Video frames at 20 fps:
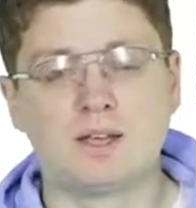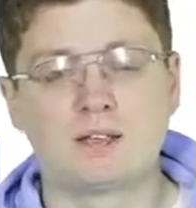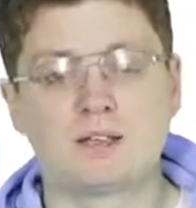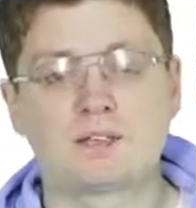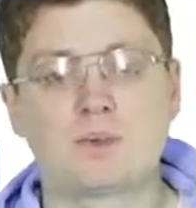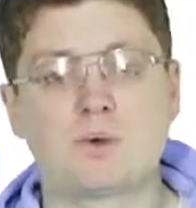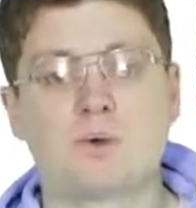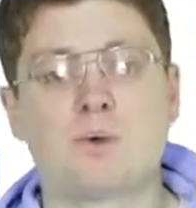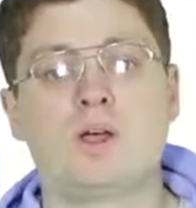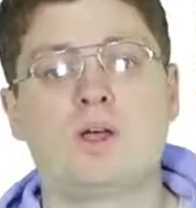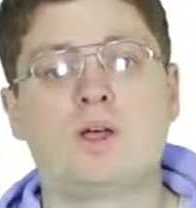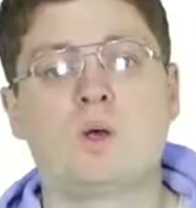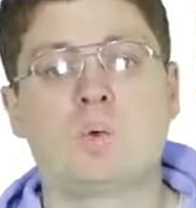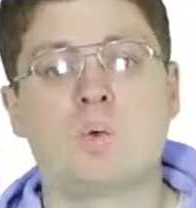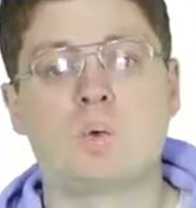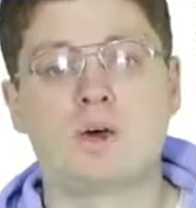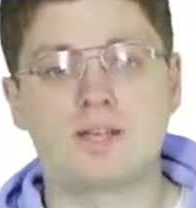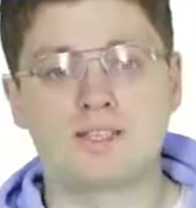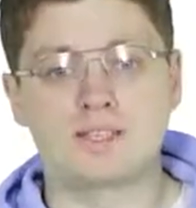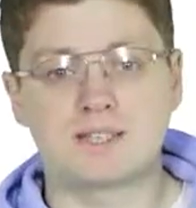So
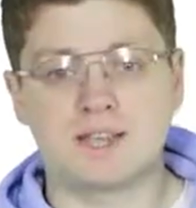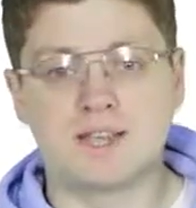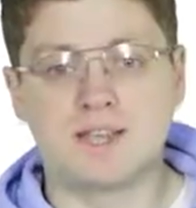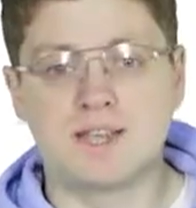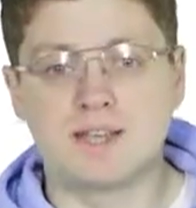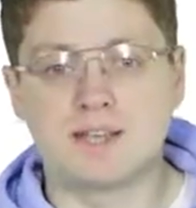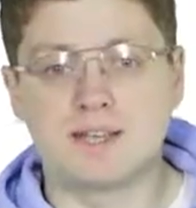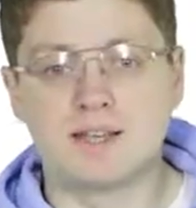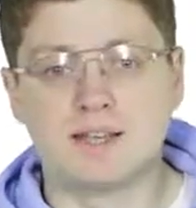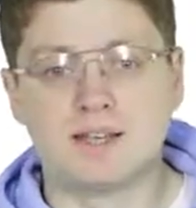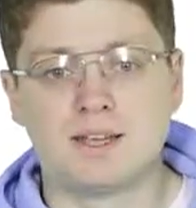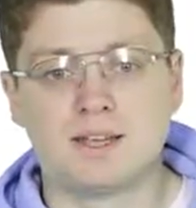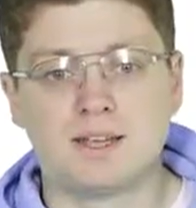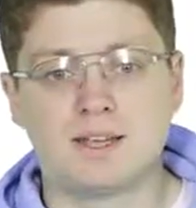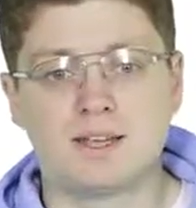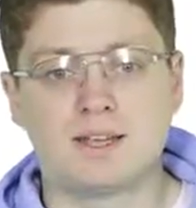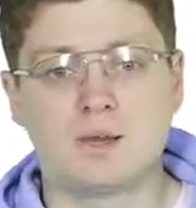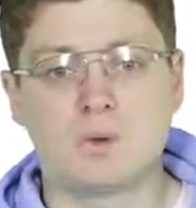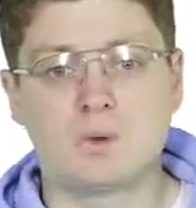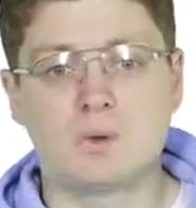once again,
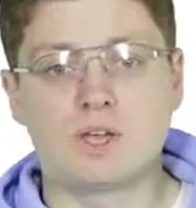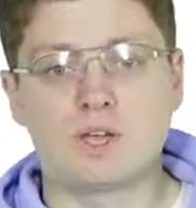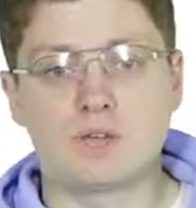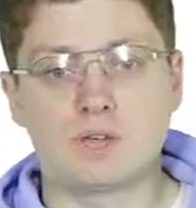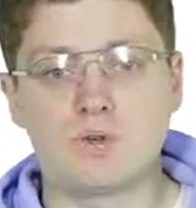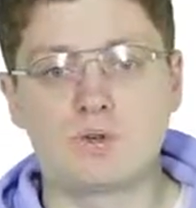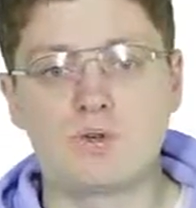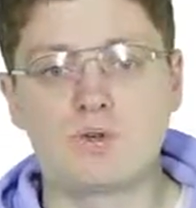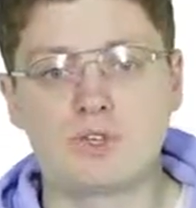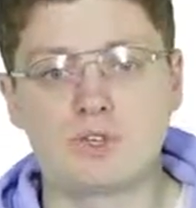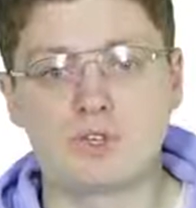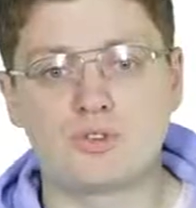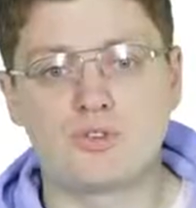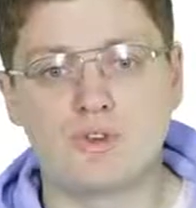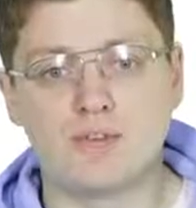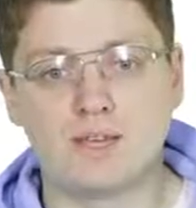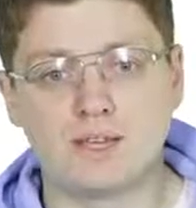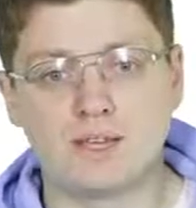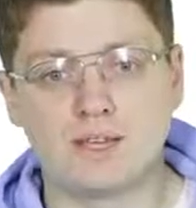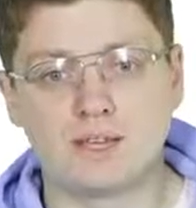in our huge
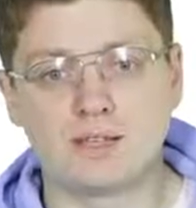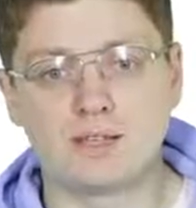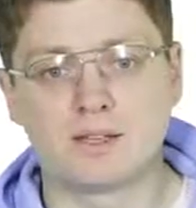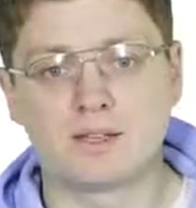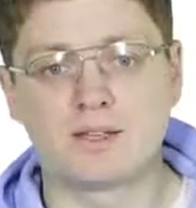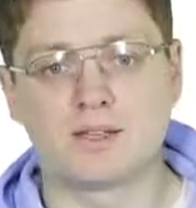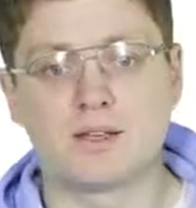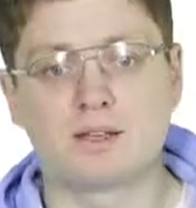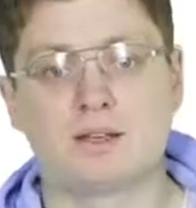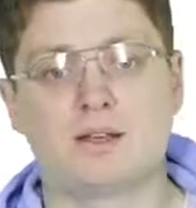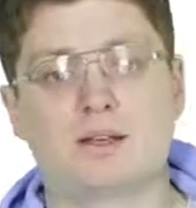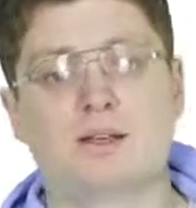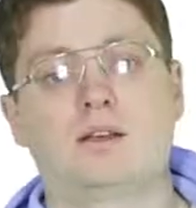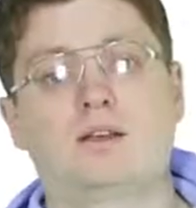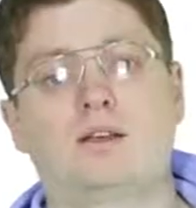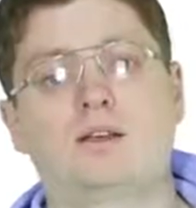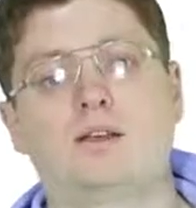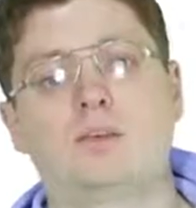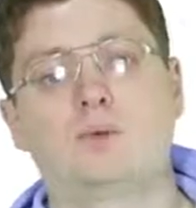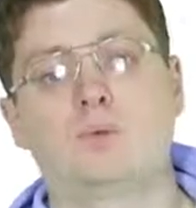tree,
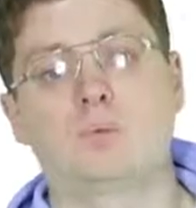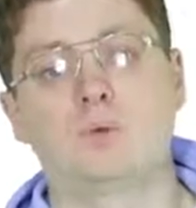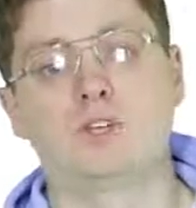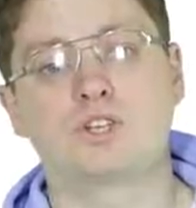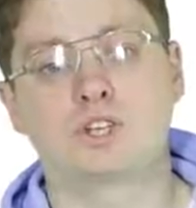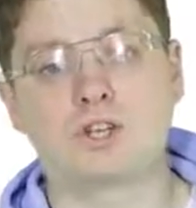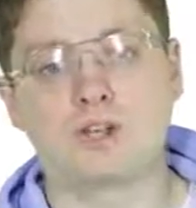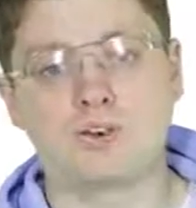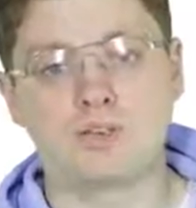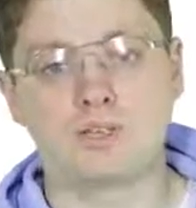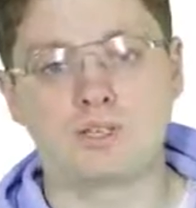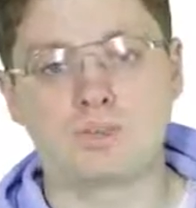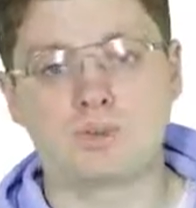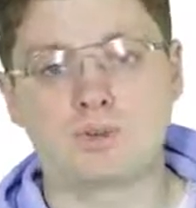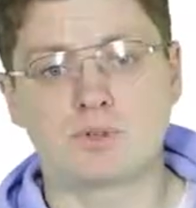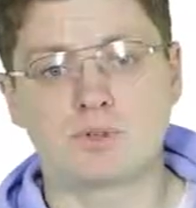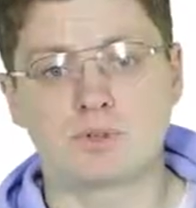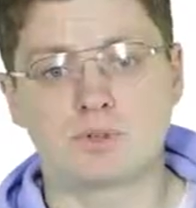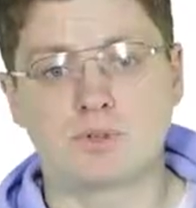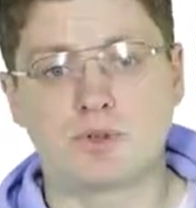which
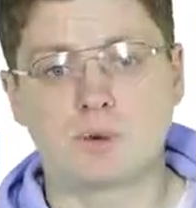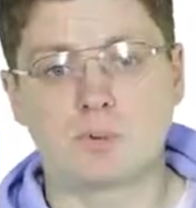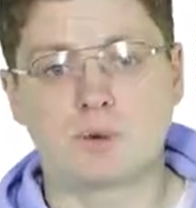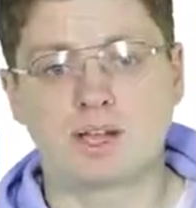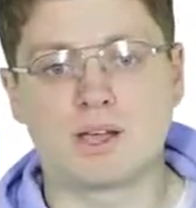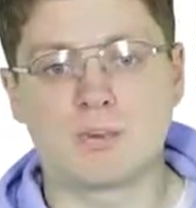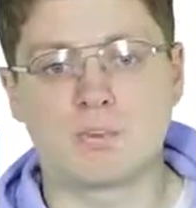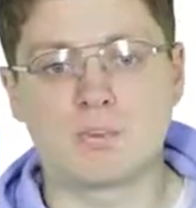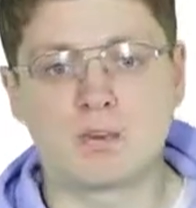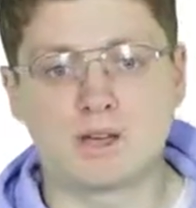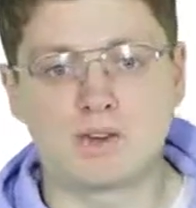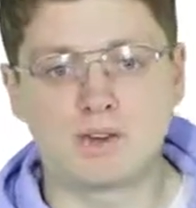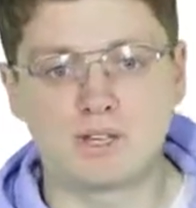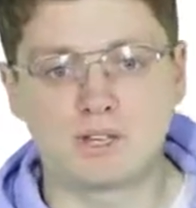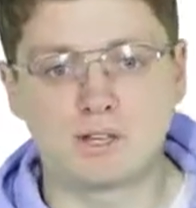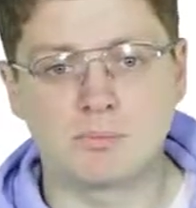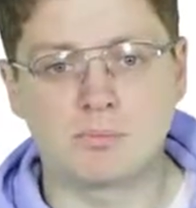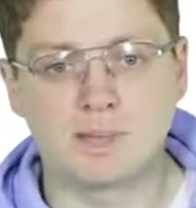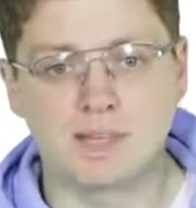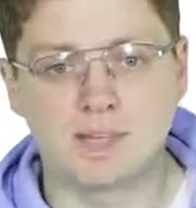corresponds to our
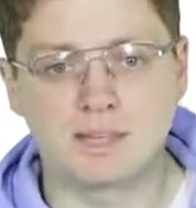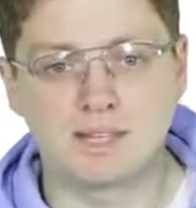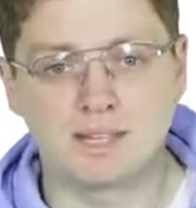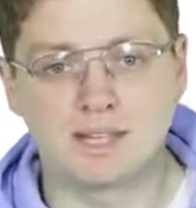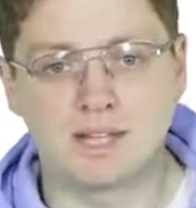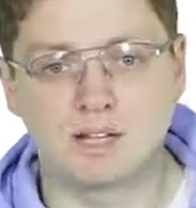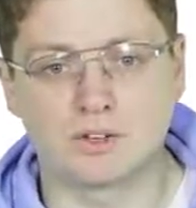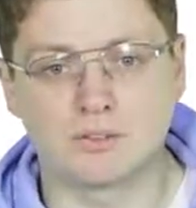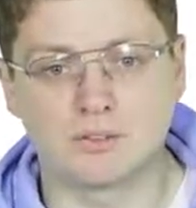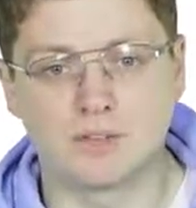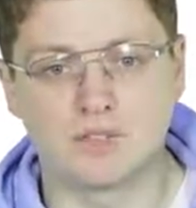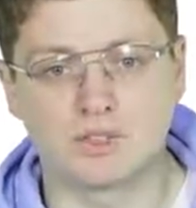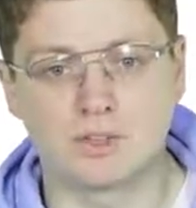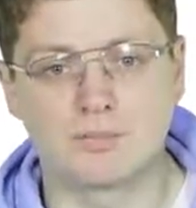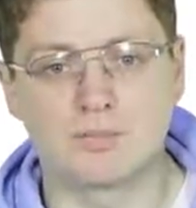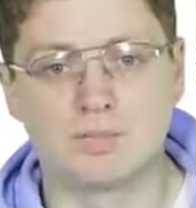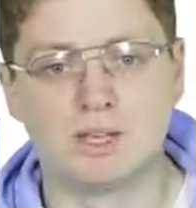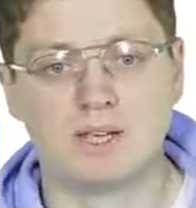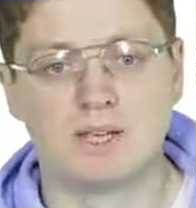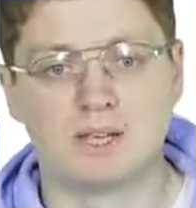comparison-based
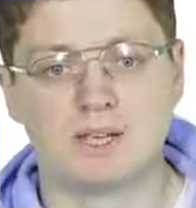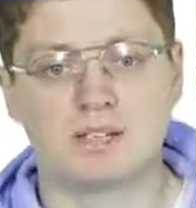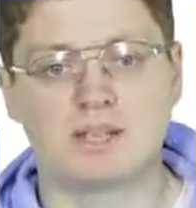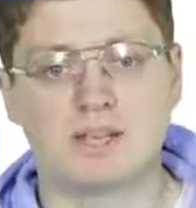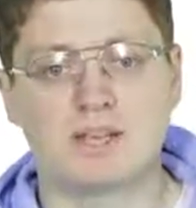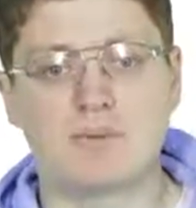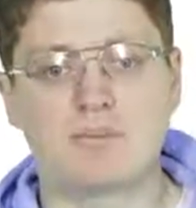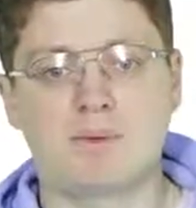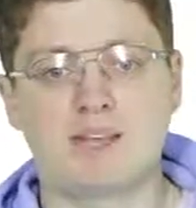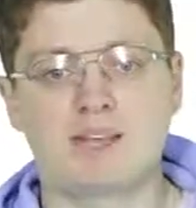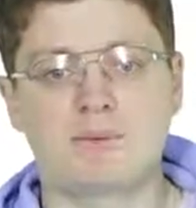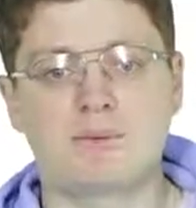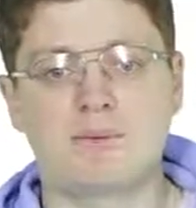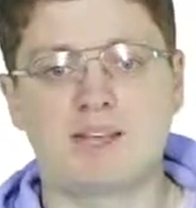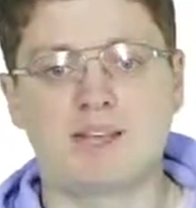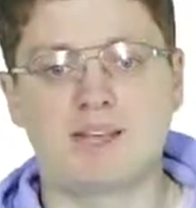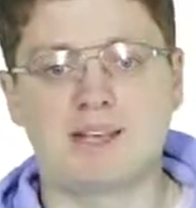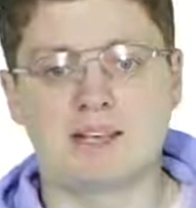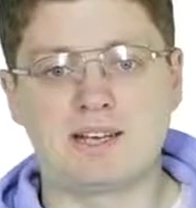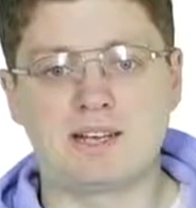algorithm, there must
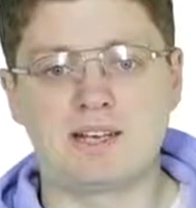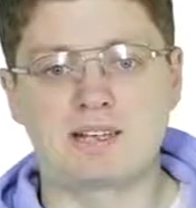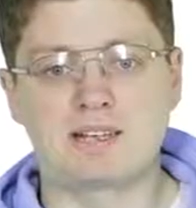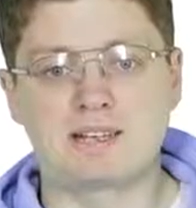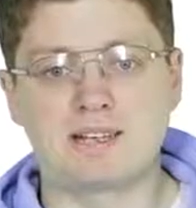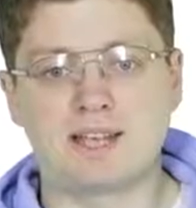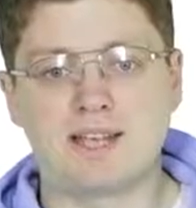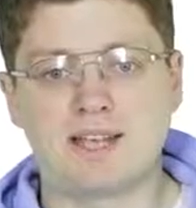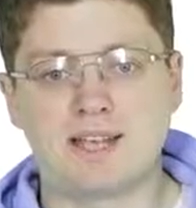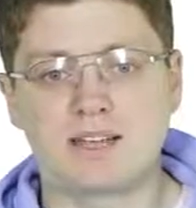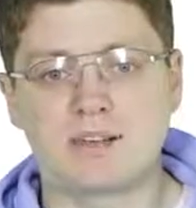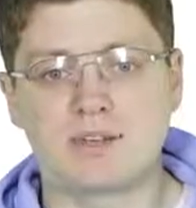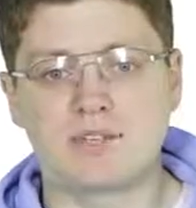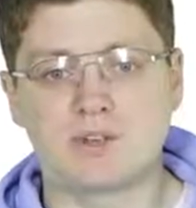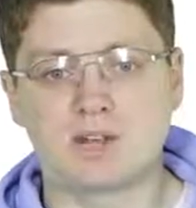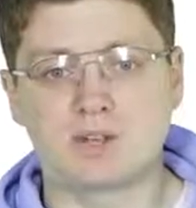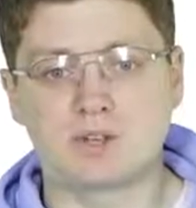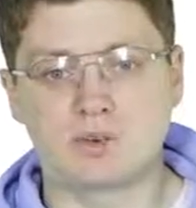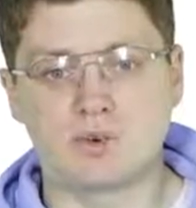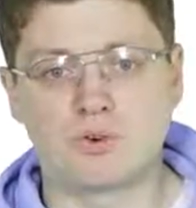be at least n
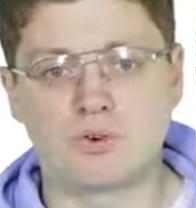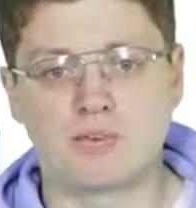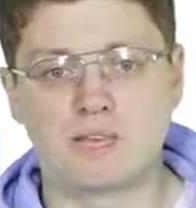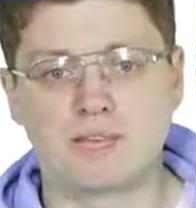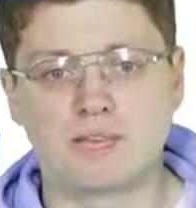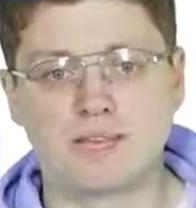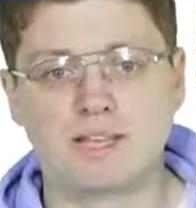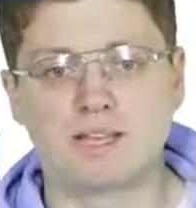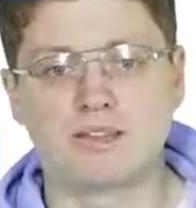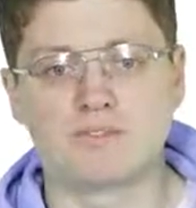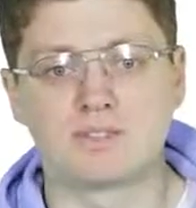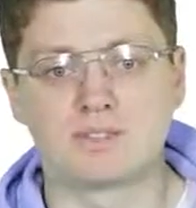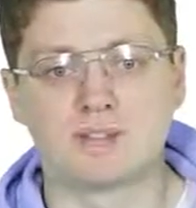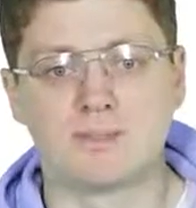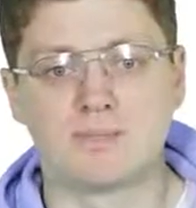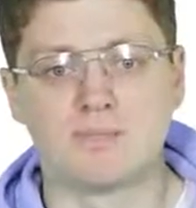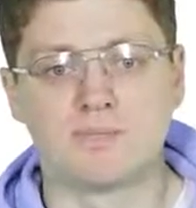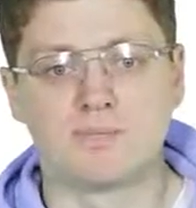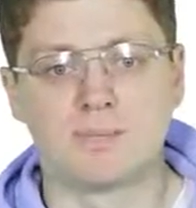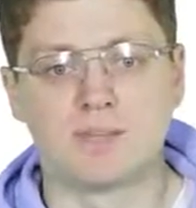factorial leaves,